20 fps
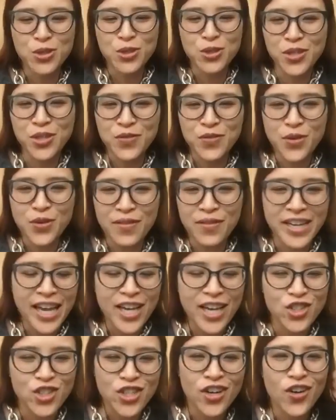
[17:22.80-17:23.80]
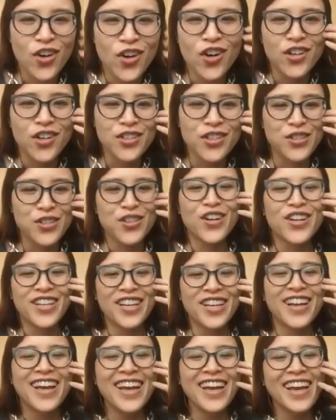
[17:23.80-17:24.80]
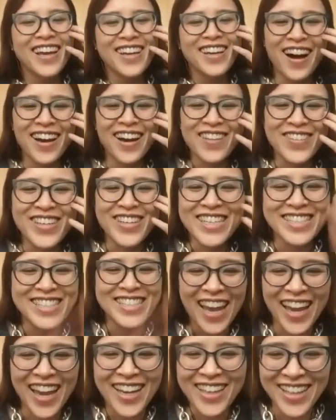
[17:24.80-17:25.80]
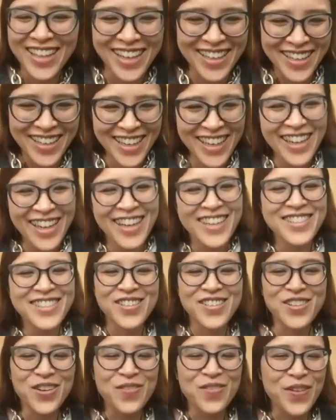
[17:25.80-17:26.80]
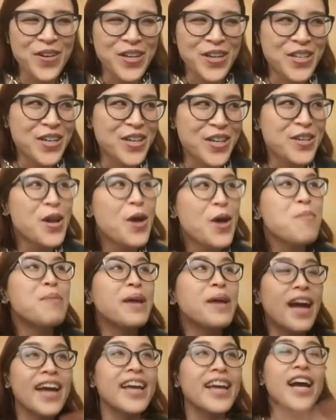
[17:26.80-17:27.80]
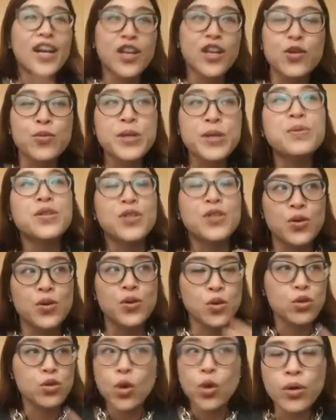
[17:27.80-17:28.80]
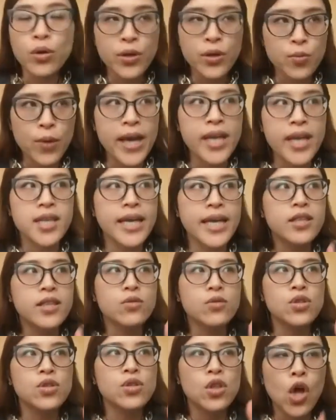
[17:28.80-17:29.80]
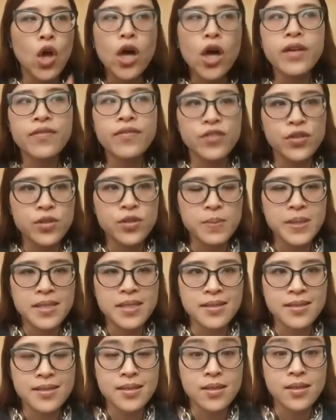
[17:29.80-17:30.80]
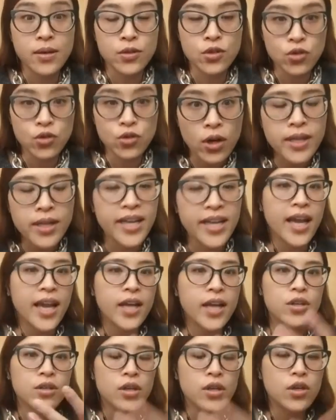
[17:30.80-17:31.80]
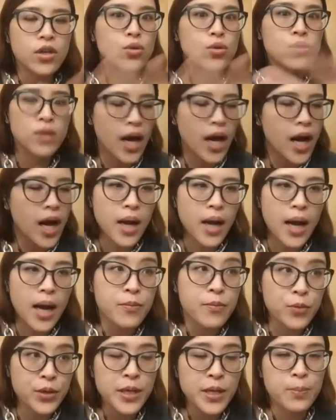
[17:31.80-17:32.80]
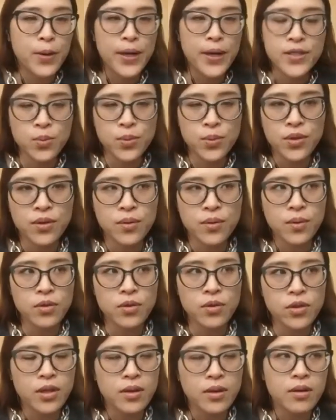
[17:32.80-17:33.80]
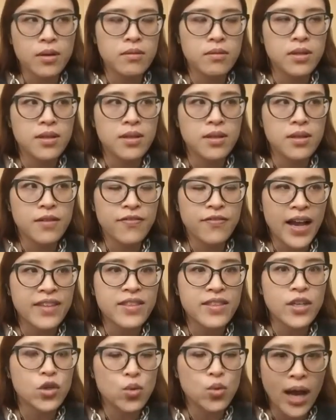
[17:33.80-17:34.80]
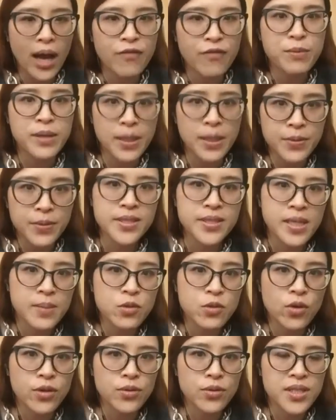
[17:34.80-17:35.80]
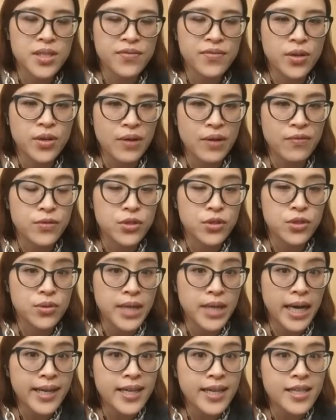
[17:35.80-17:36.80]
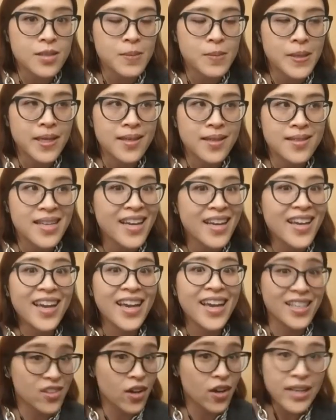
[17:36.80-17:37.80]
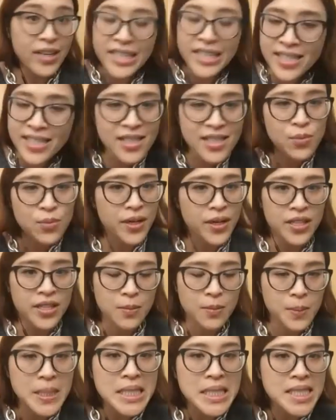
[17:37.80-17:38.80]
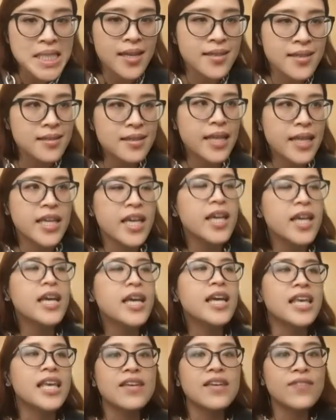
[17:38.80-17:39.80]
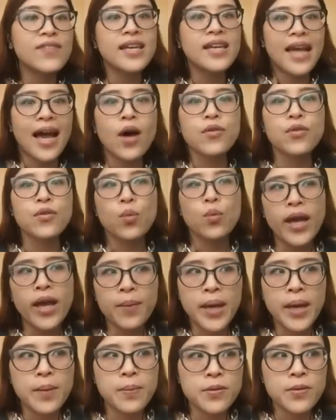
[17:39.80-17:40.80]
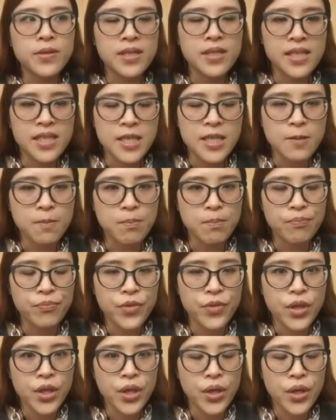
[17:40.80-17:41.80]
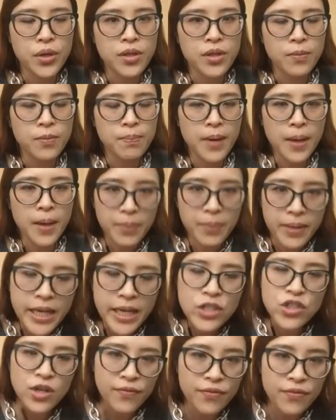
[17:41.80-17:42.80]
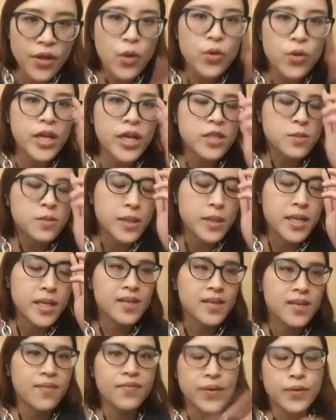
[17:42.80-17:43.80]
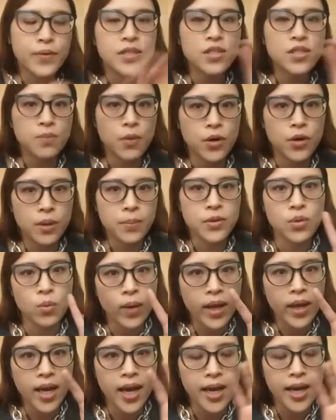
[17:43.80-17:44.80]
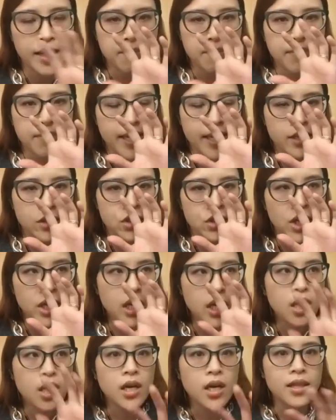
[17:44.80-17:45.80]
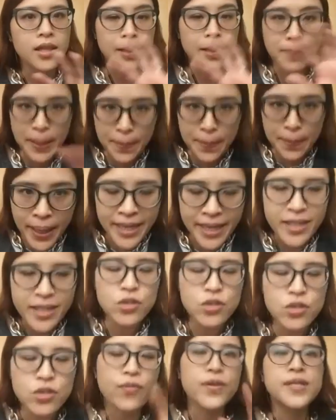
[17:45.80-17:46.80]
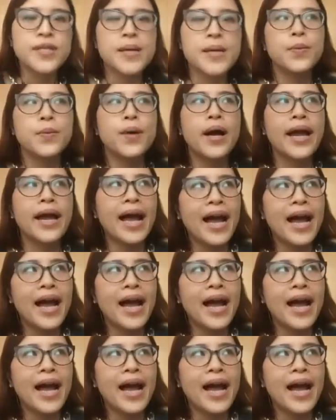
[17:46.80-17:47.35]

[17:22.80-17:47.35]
You haven't aged at all. You look not even a day. So you look very good. But I agree with you. You're totally right. Like, there's a lot of news businesses that are struggling, and I'm really impressed with the fact that you have been able to keep TorontoTV around for 2 decades, because it's not easy running the business. Like, even now, the way I'm able to keep the publication afloat is because I'm very smart about the way I manage like my money. So for example,